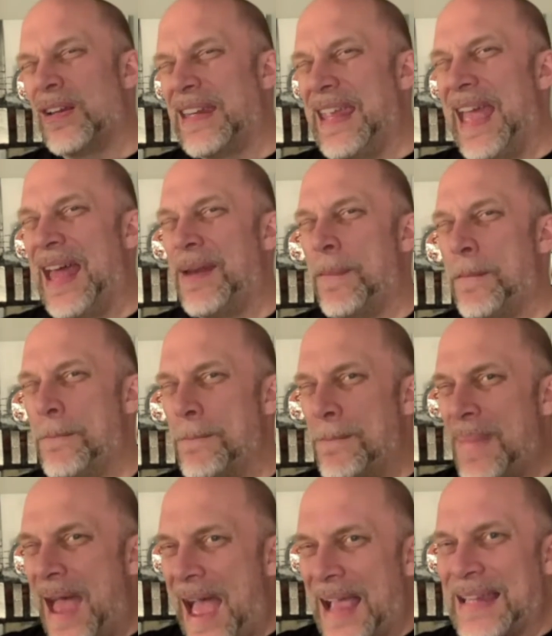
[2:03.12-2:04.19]
to get
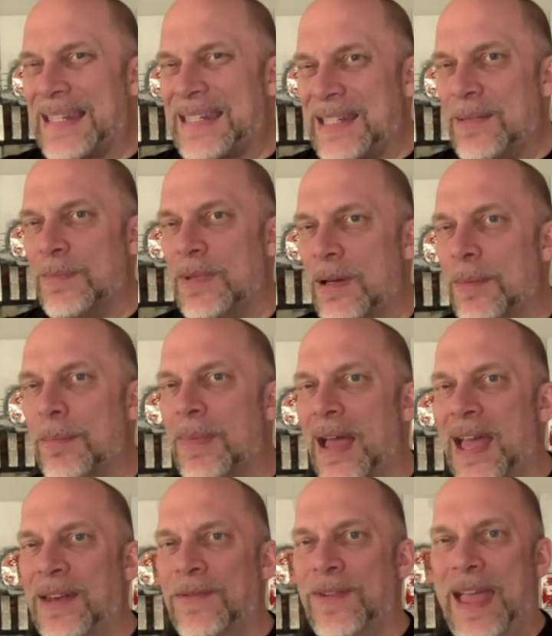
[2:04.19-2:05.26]
maximum
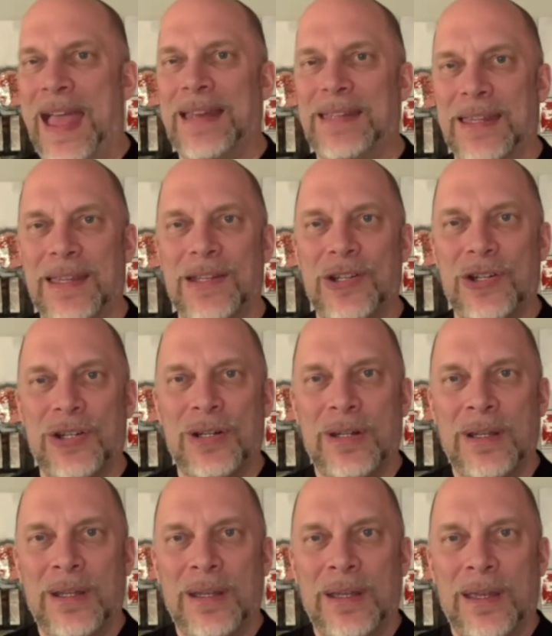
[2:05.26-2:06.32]
advantage
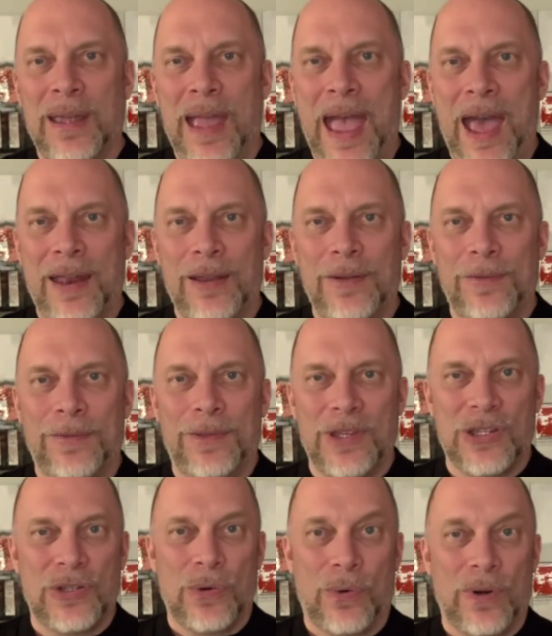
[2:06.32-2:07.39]
out of the
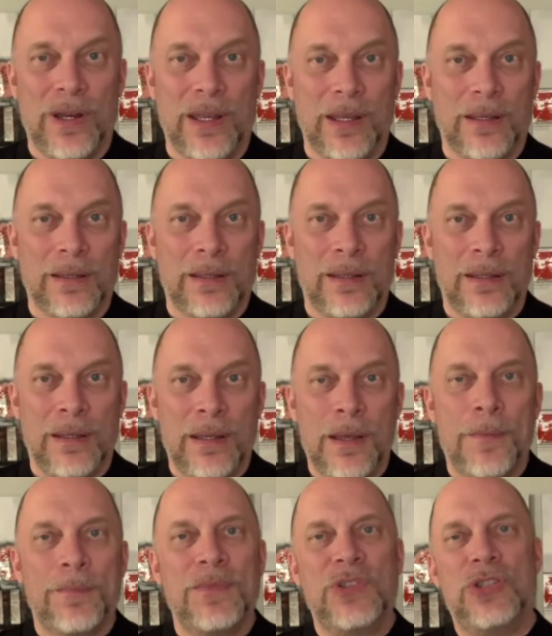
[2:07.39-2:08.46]
story,
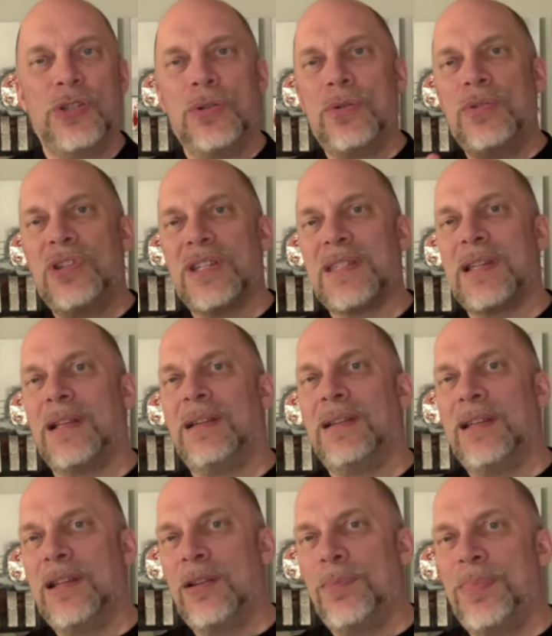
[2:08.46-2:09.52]
do just a
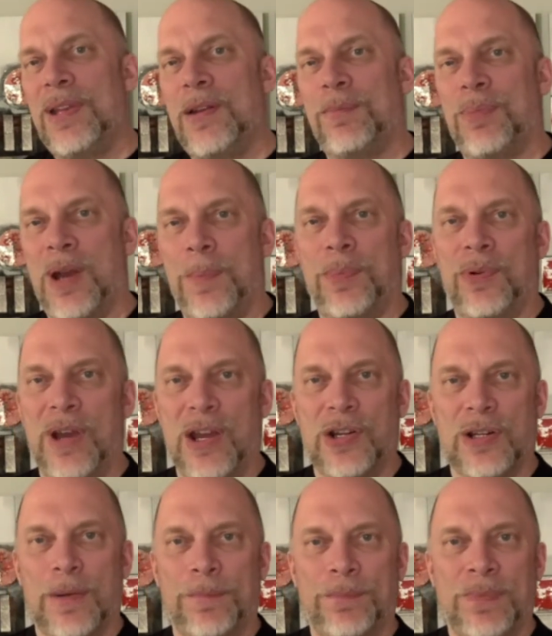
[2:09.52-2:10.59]
little bit of
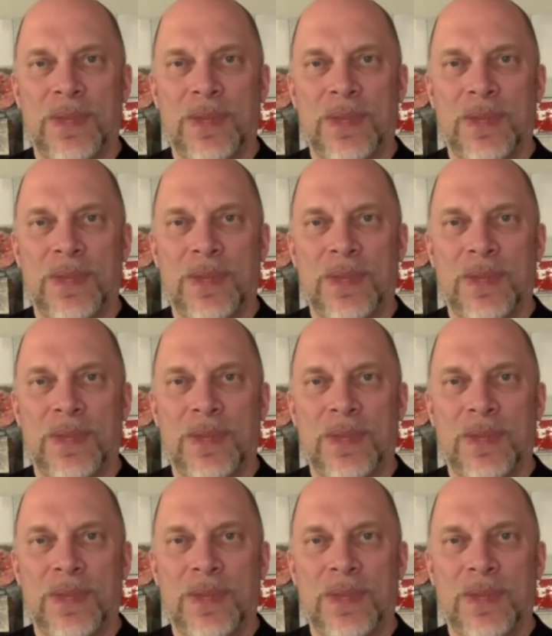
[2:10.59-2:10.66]
preparation.